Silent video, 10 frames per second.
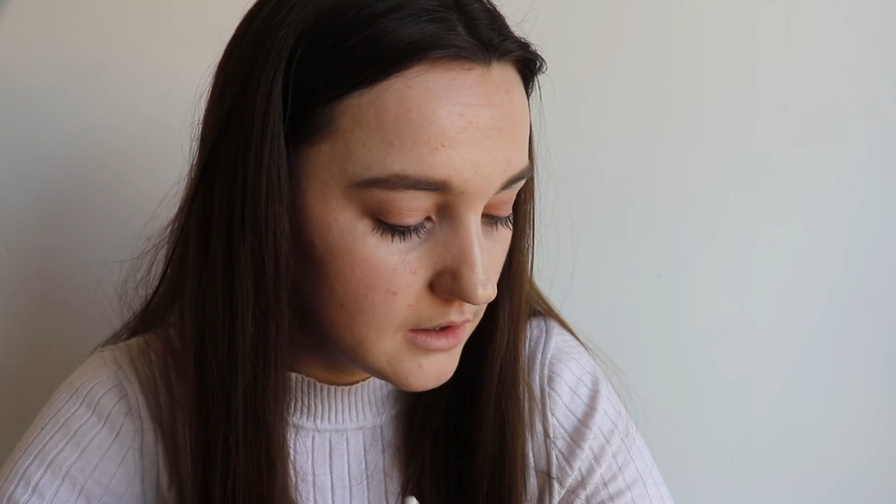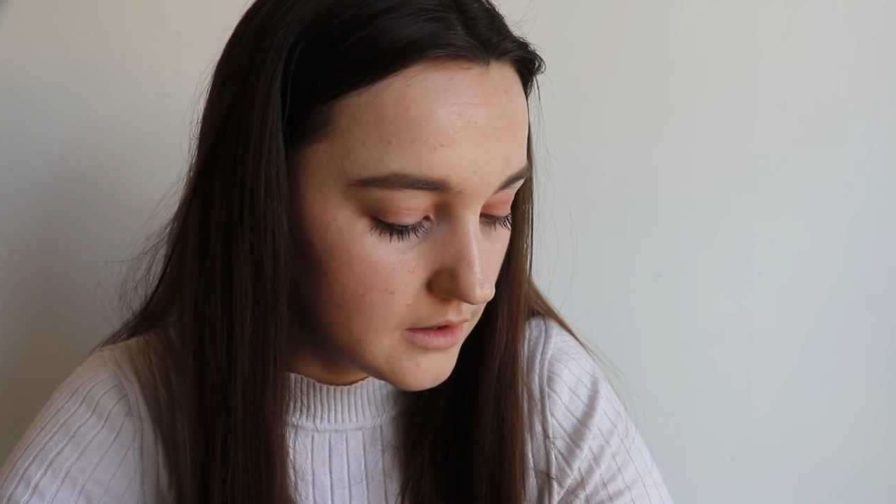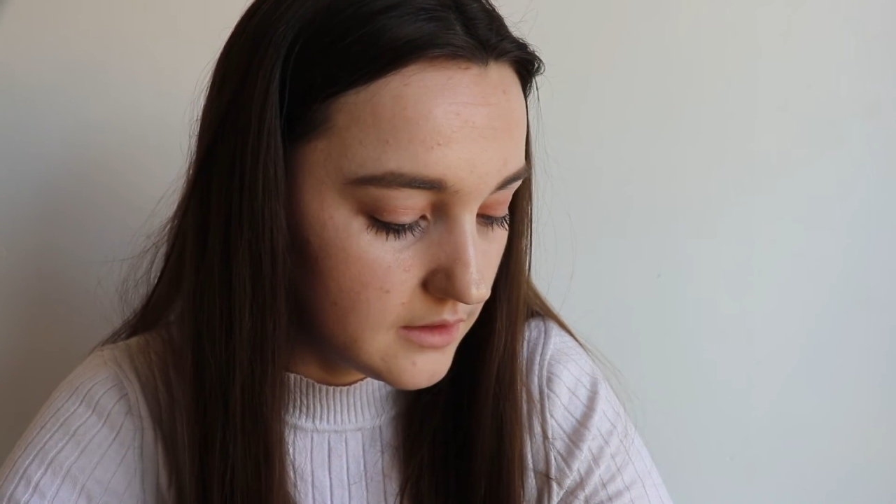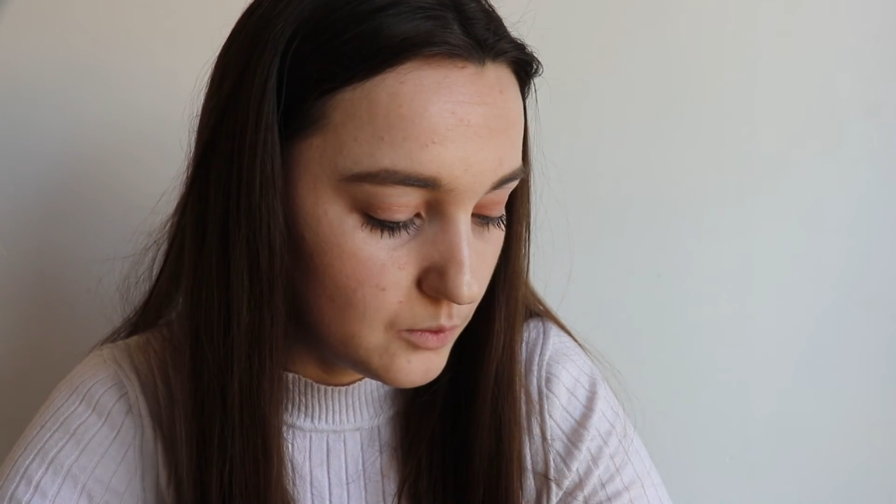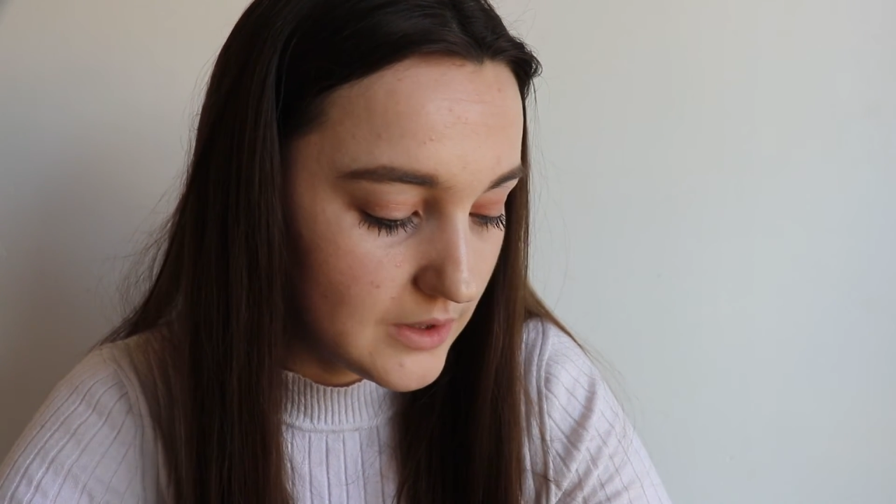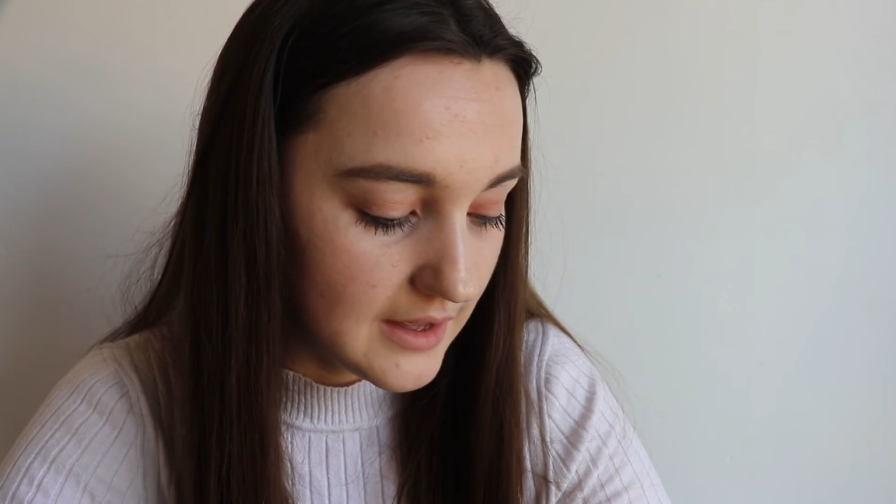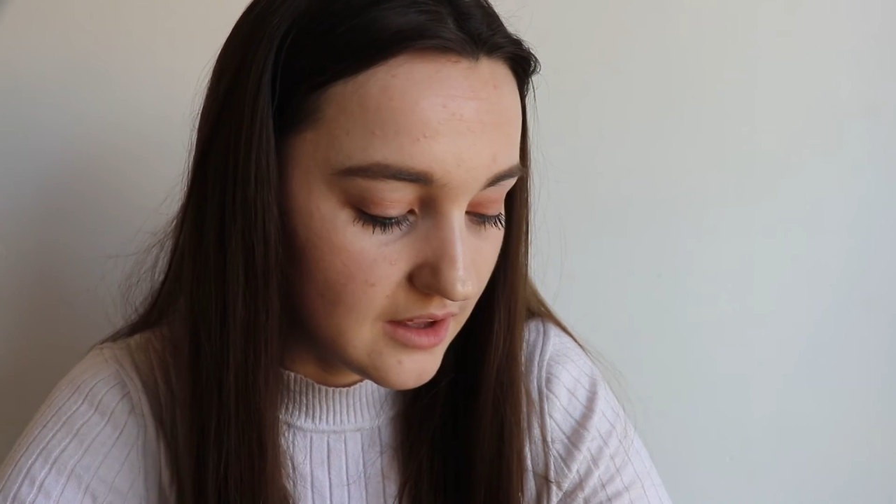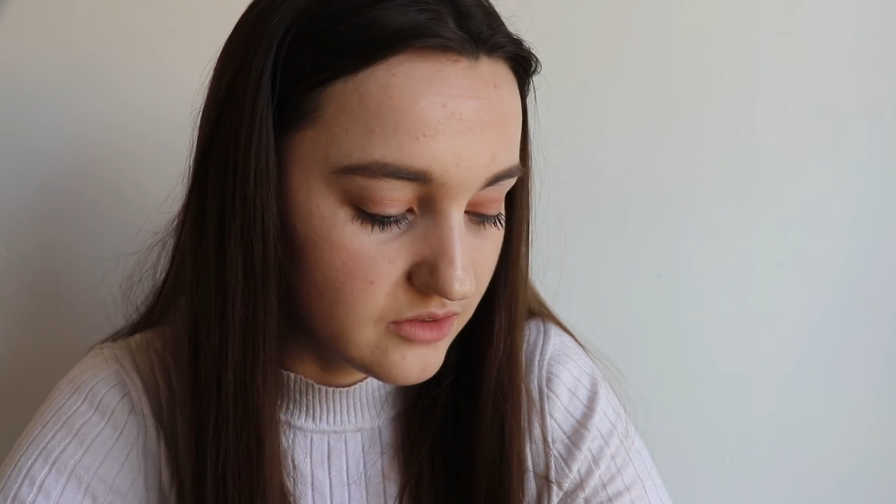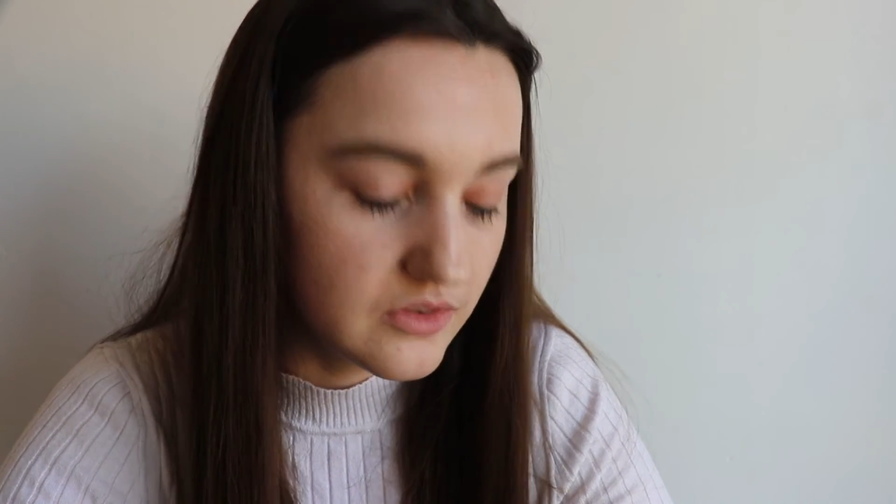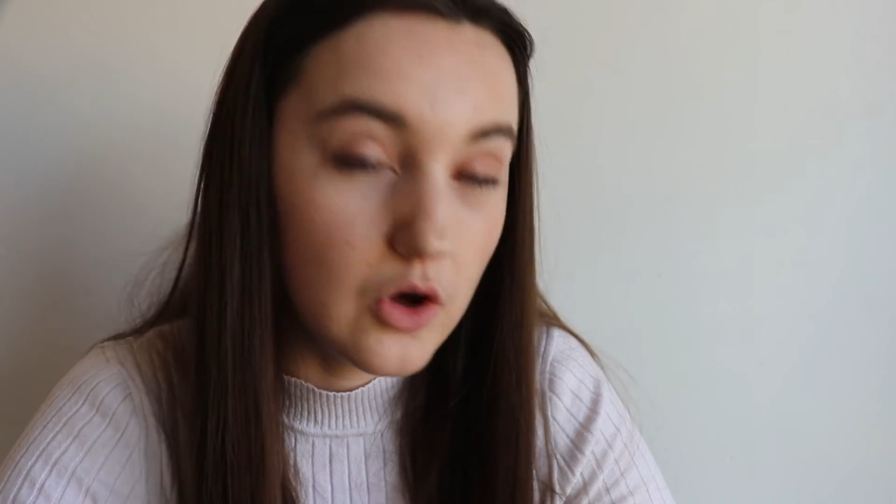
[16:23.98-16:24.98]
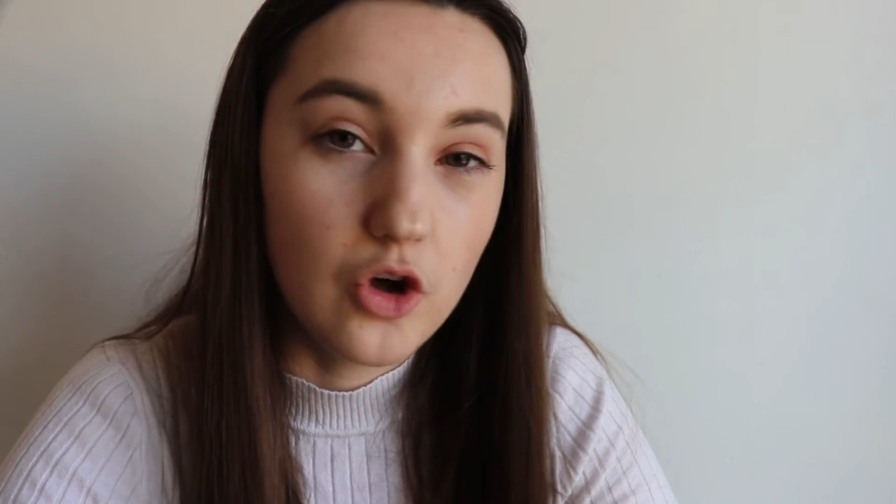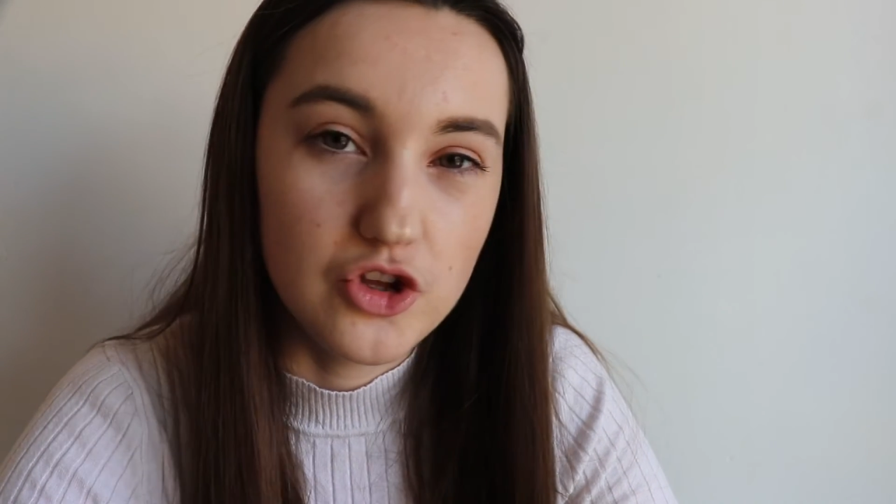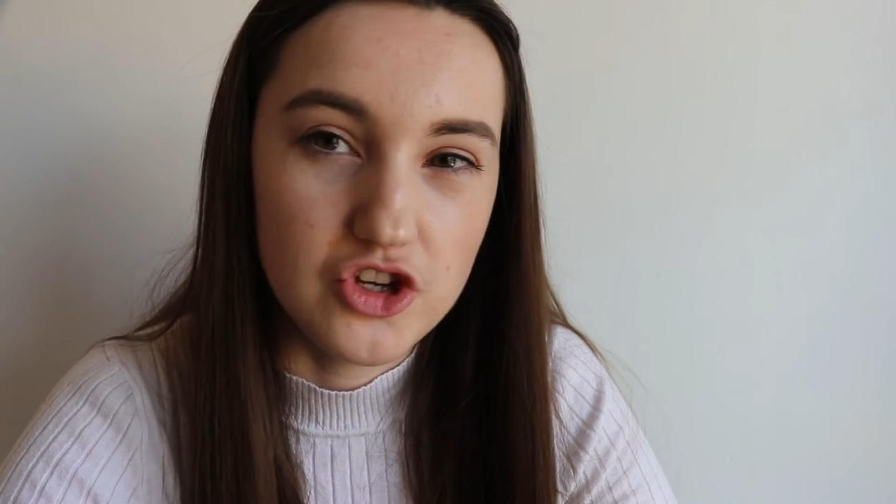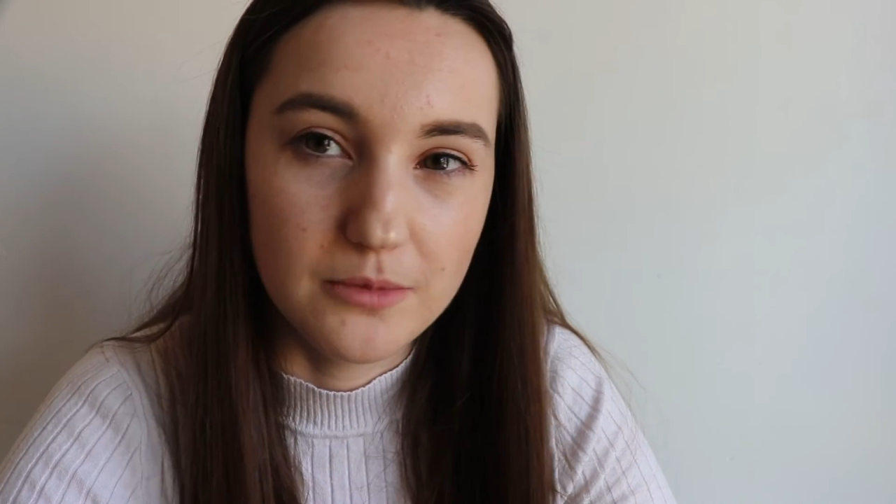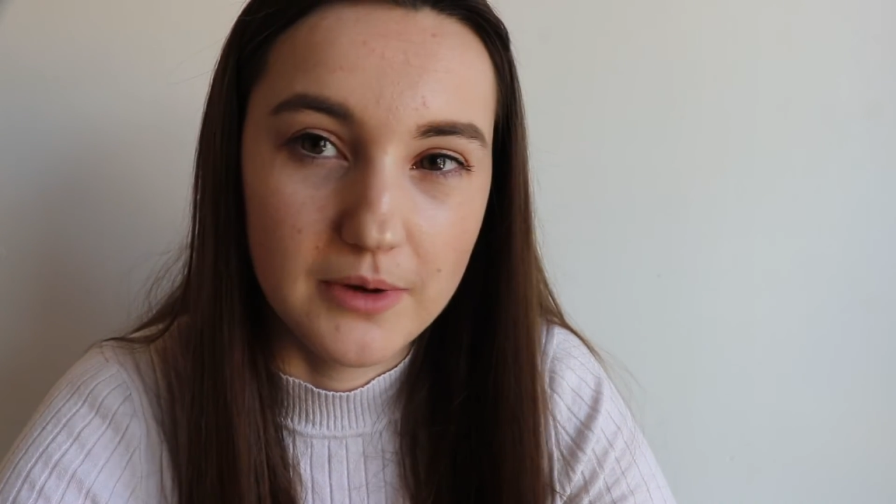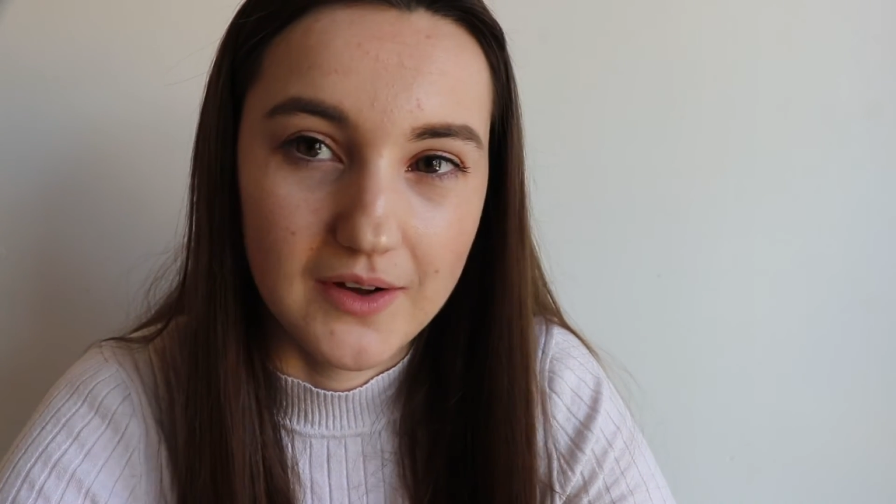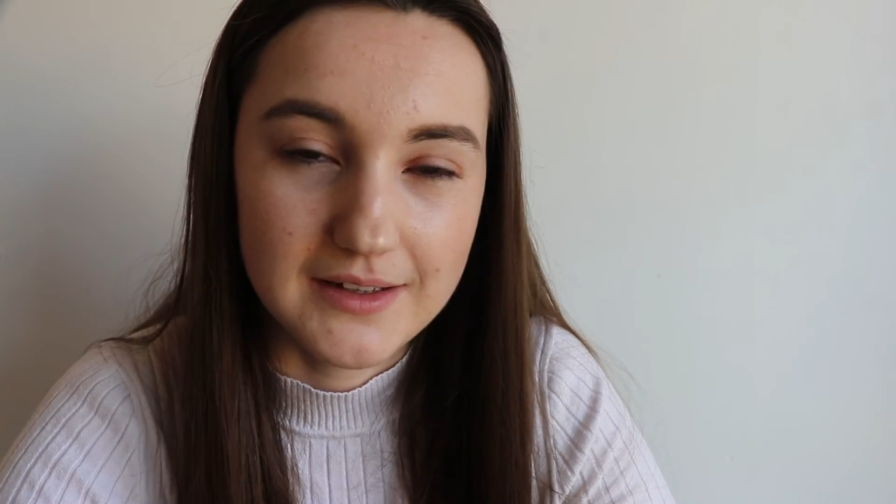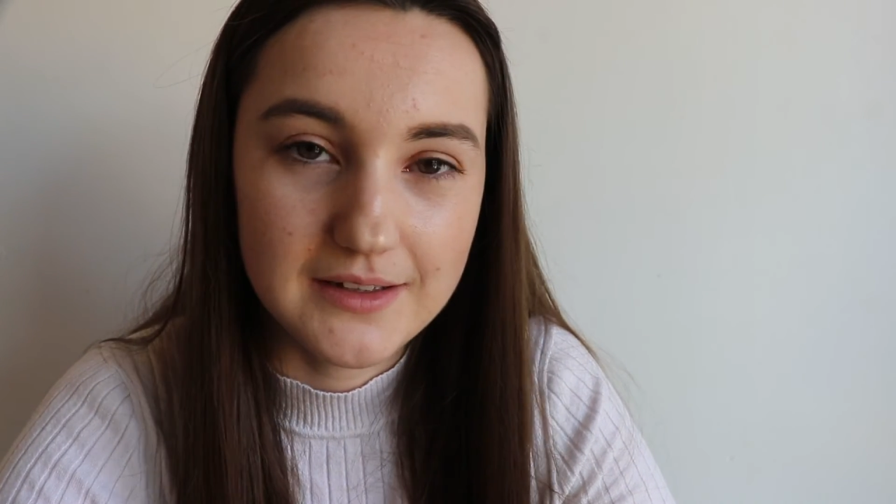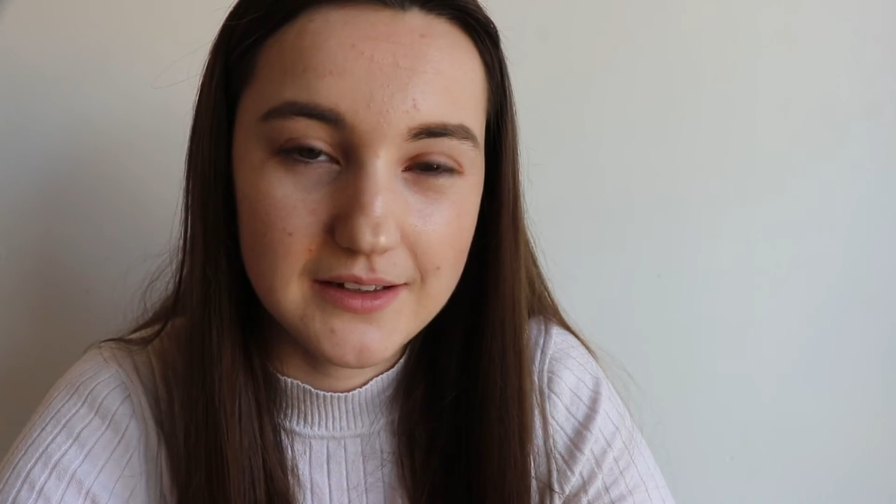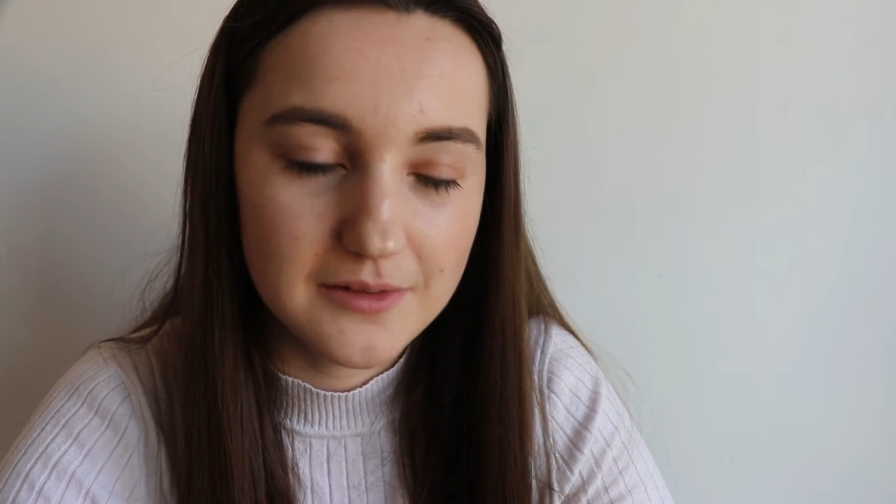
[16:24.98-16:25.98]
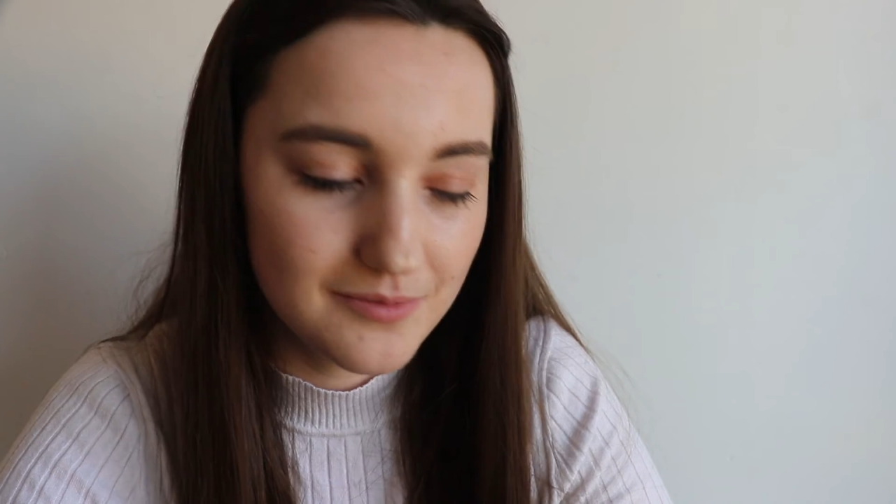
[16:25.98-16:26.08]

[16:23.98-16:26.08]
And then we have on your bike.